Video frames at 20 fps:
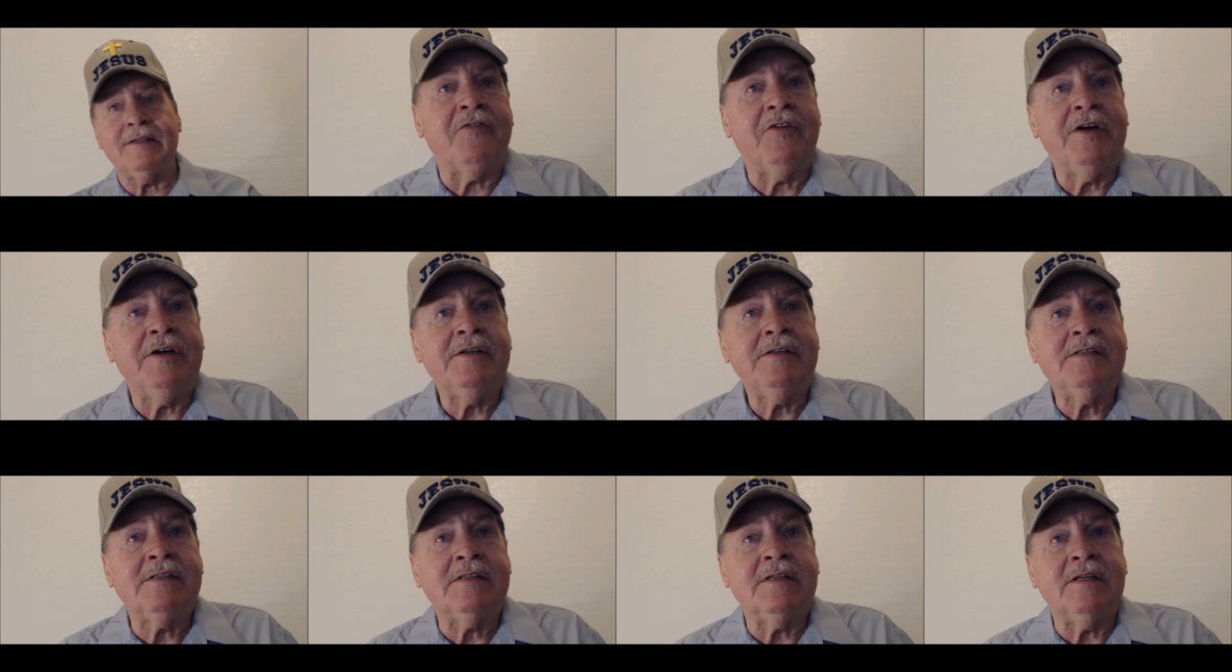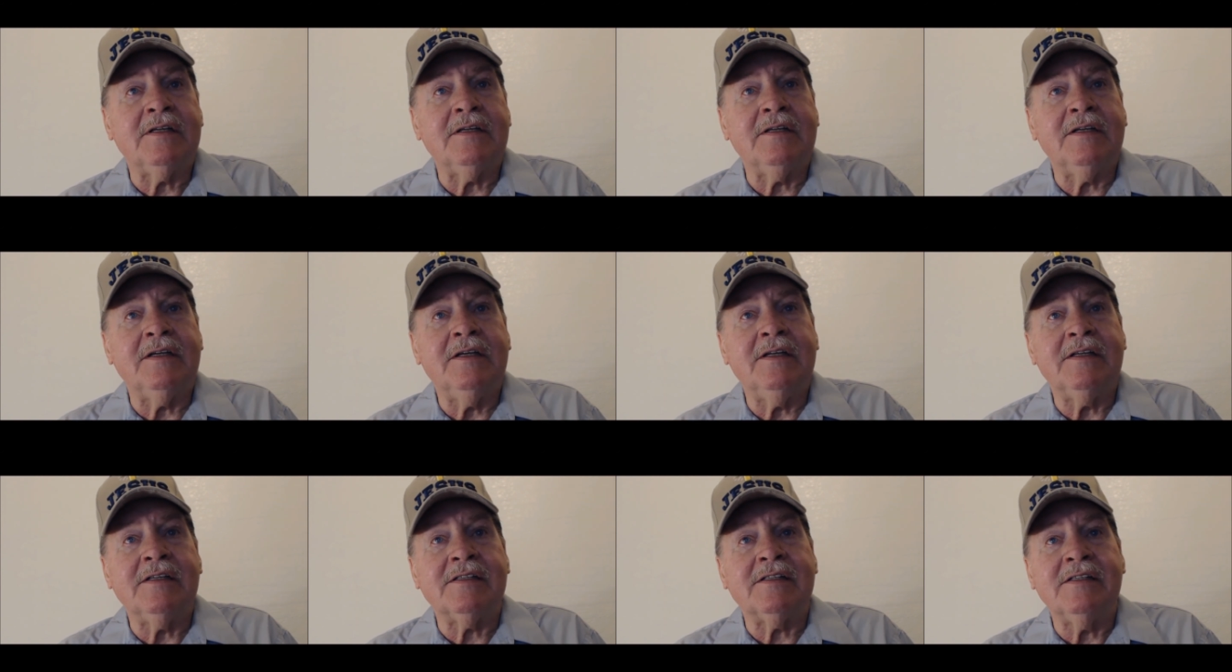Friends,
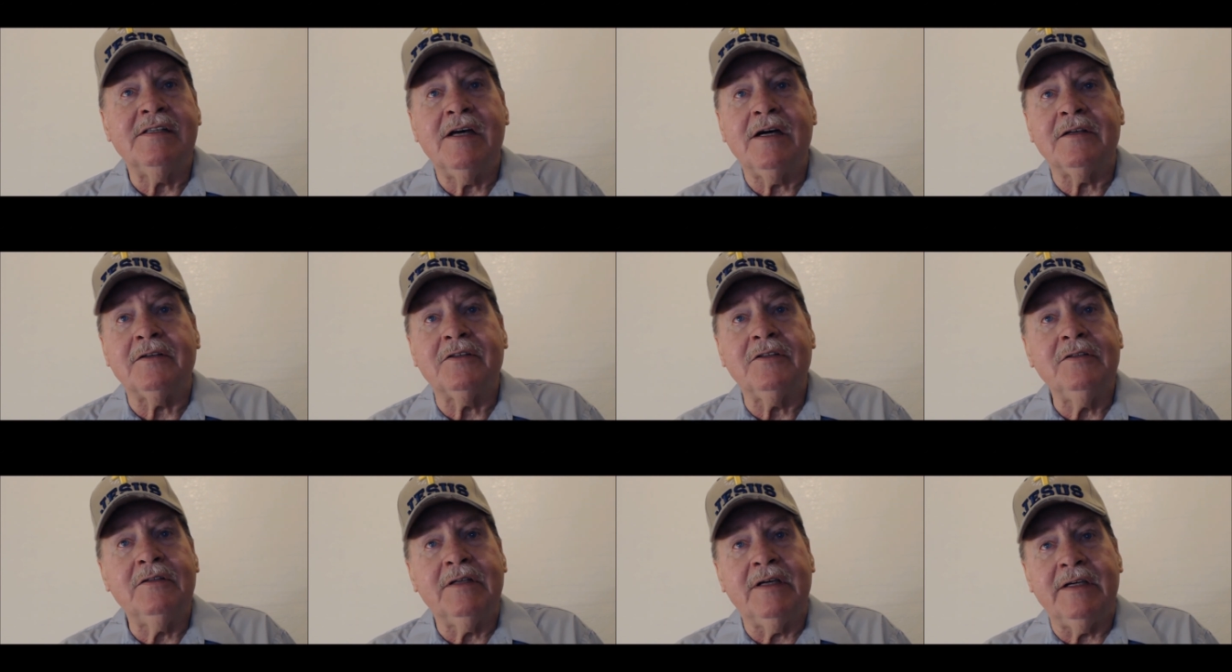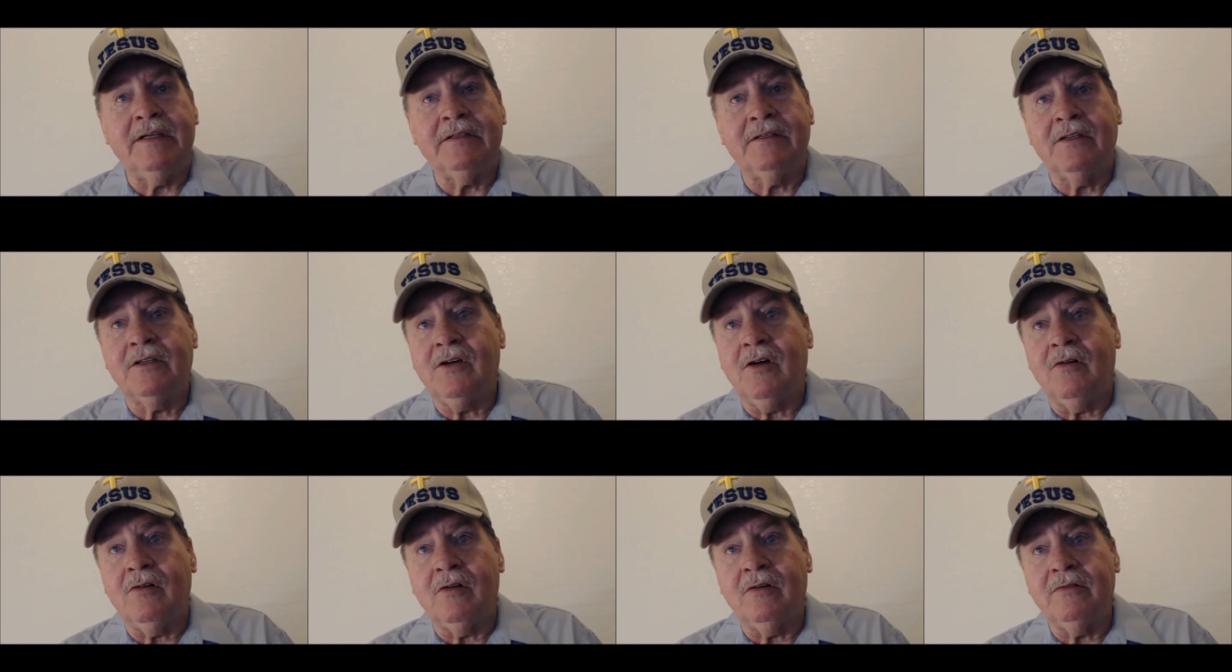it is not too late to
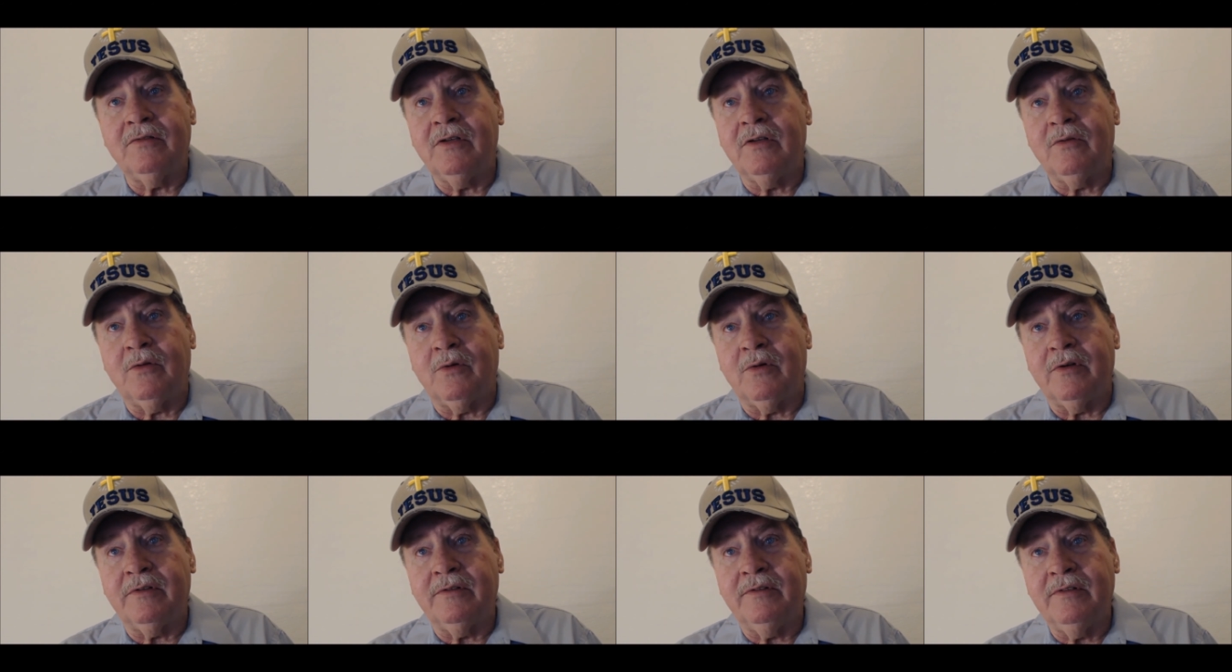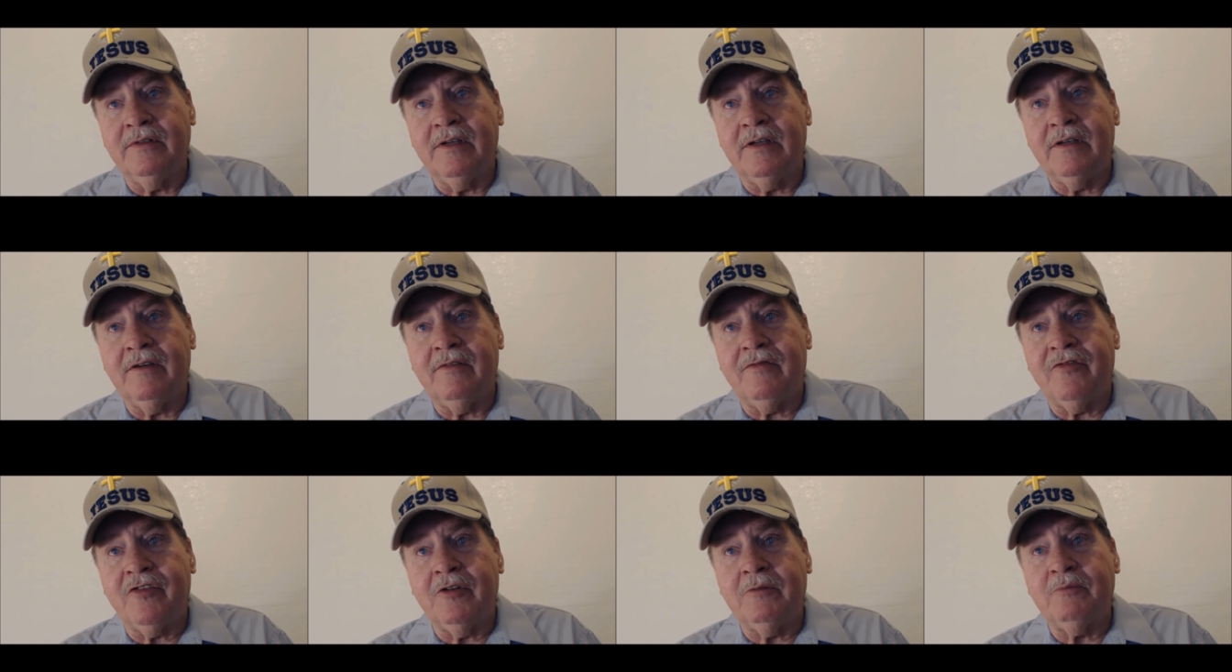call on the Lord
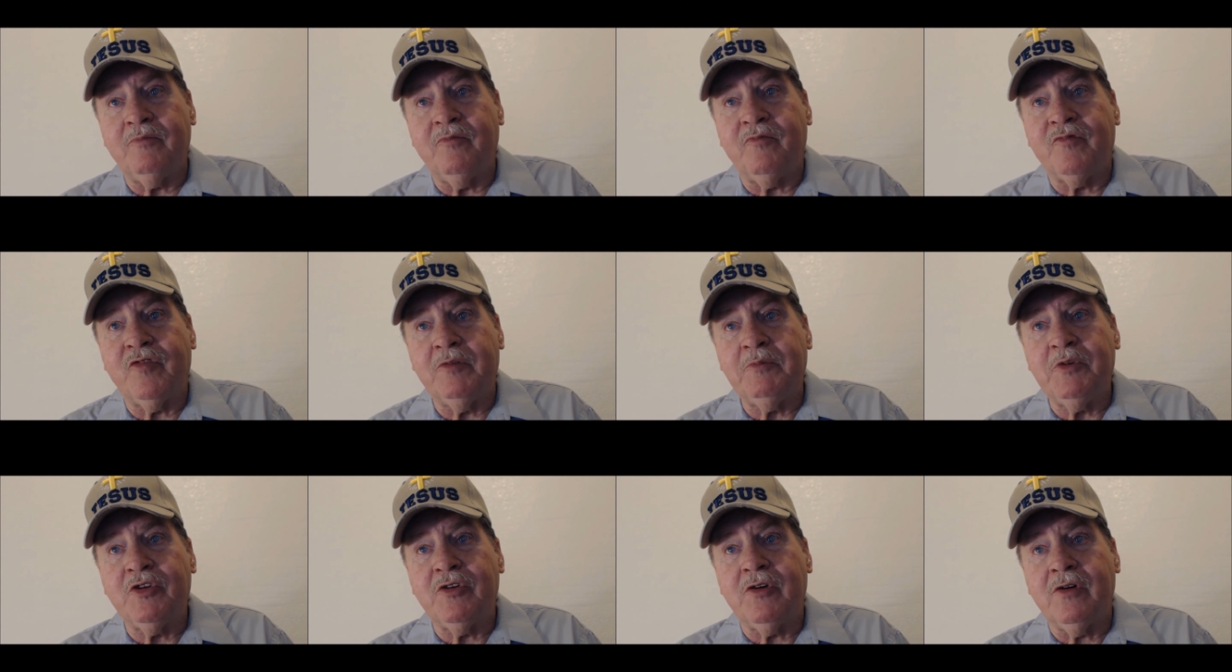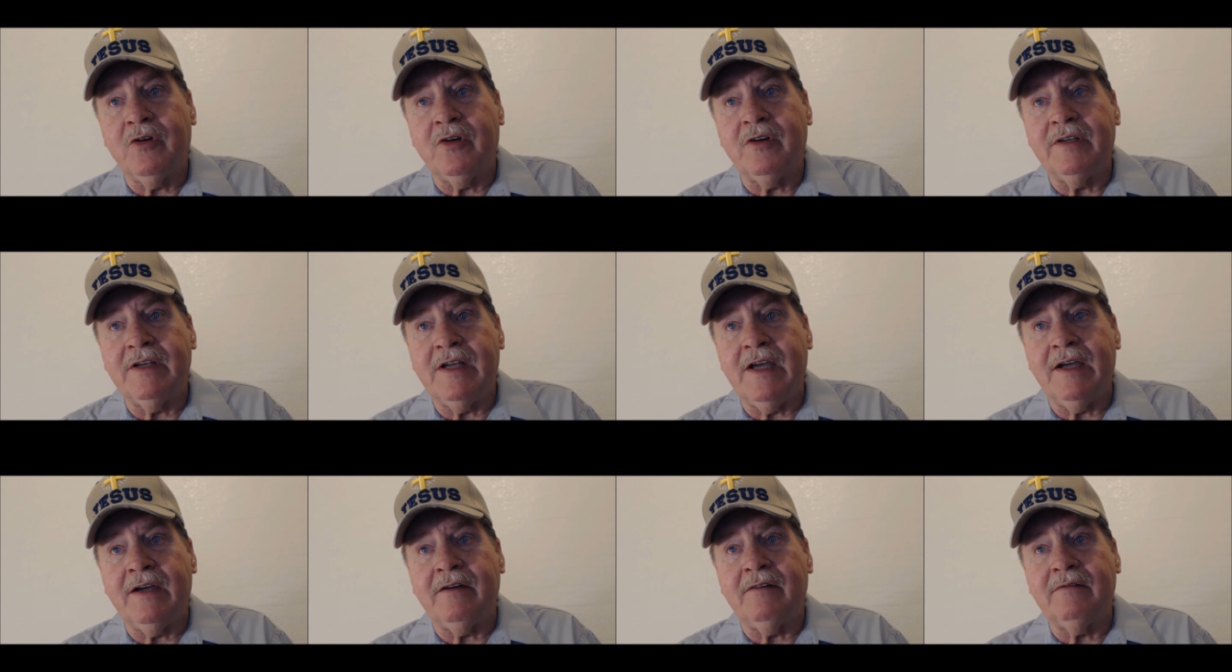from from your heart
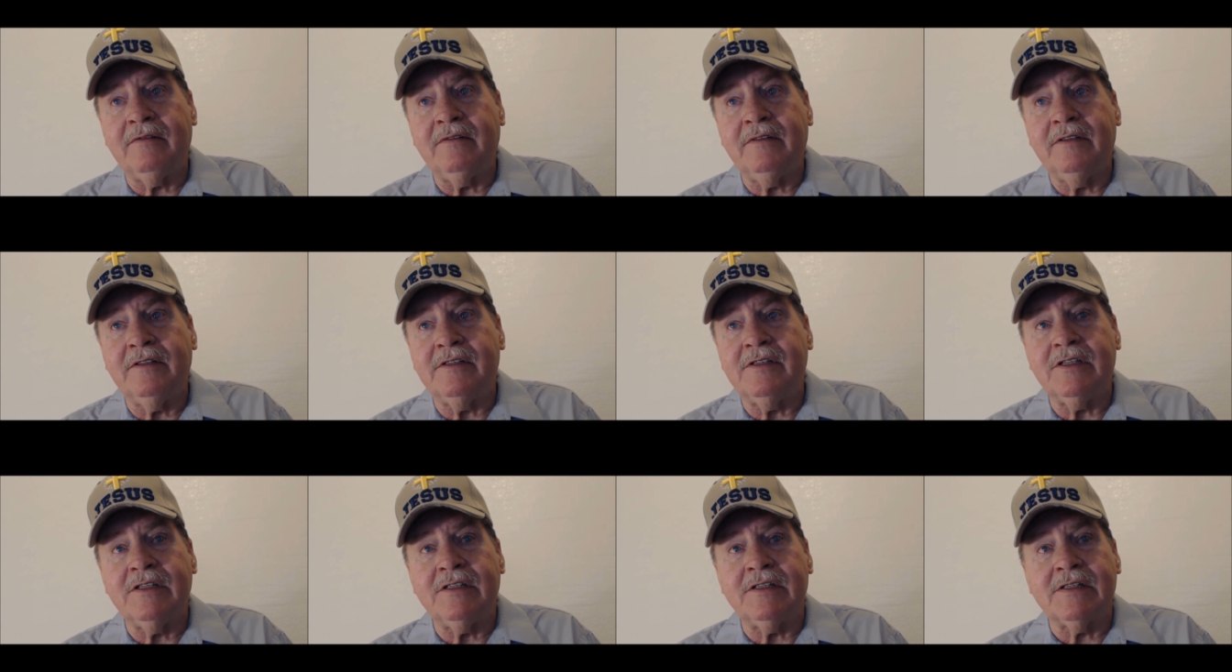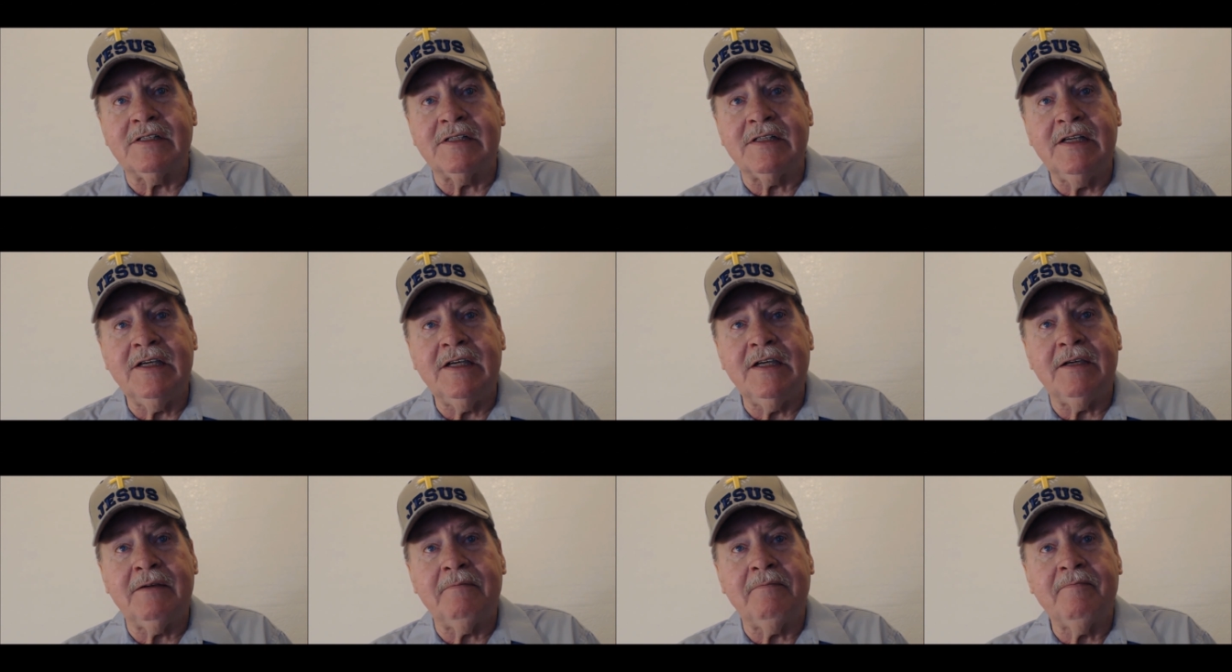now in Jesus'
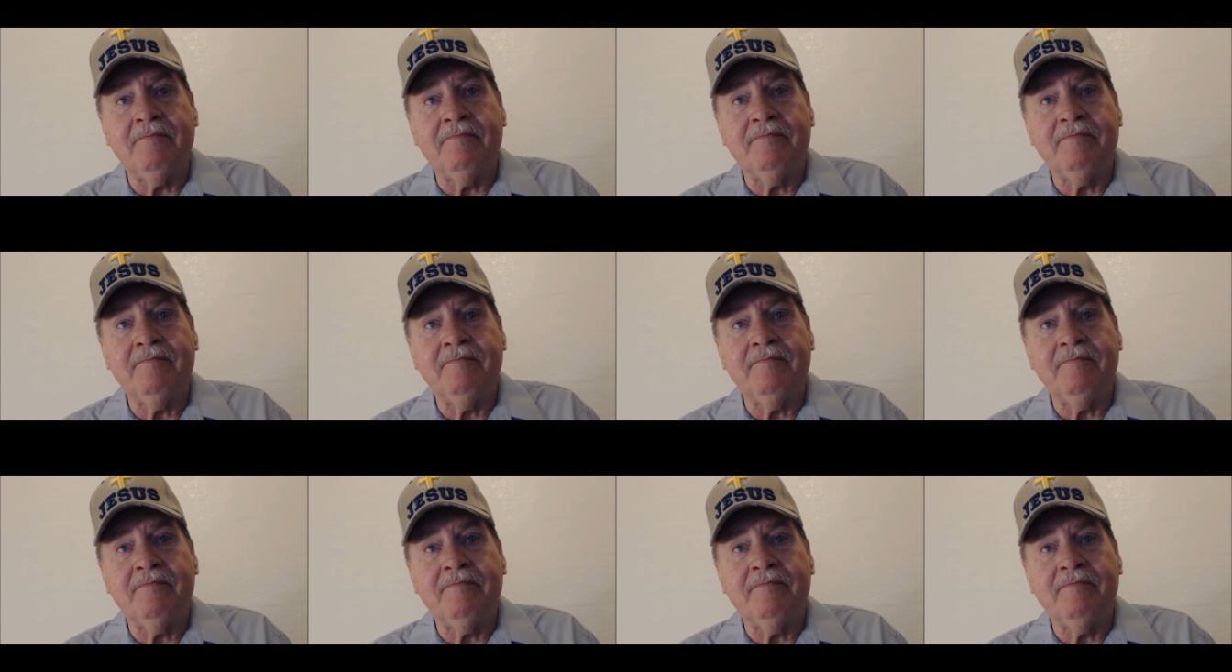name.